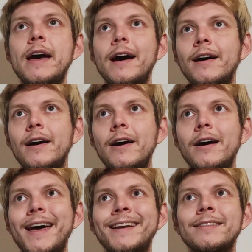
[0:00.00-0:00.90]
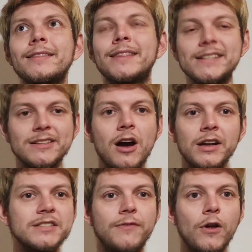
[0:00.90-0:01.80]
And this
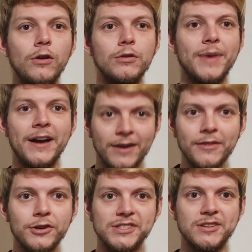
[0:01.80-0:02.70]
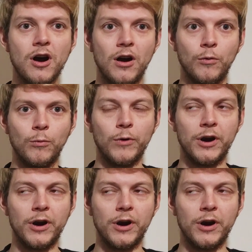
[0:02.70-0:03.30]
song is followed by another song